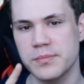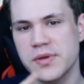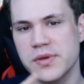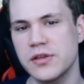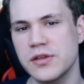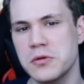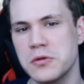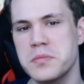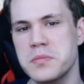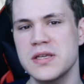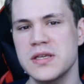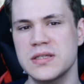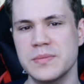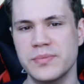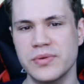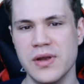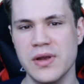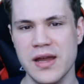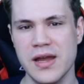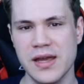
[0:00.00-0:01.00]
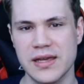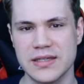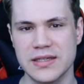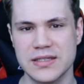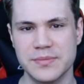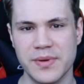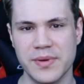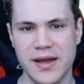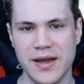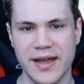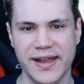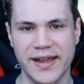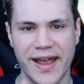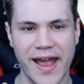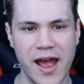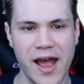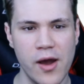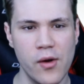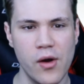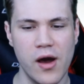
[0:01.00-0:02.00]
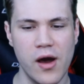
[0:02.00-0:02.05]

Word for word: but you'd be surprised by how